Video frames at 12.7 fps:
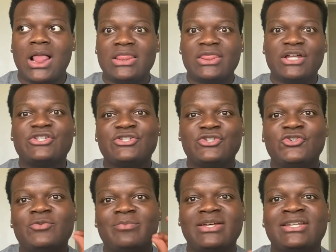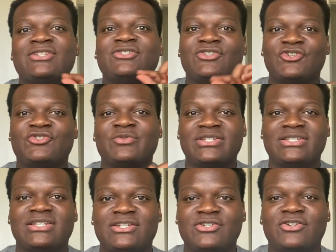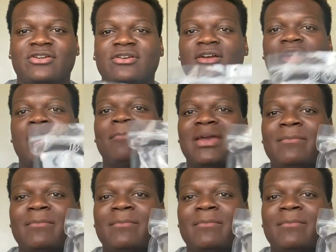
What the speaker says: that stupid surgery center made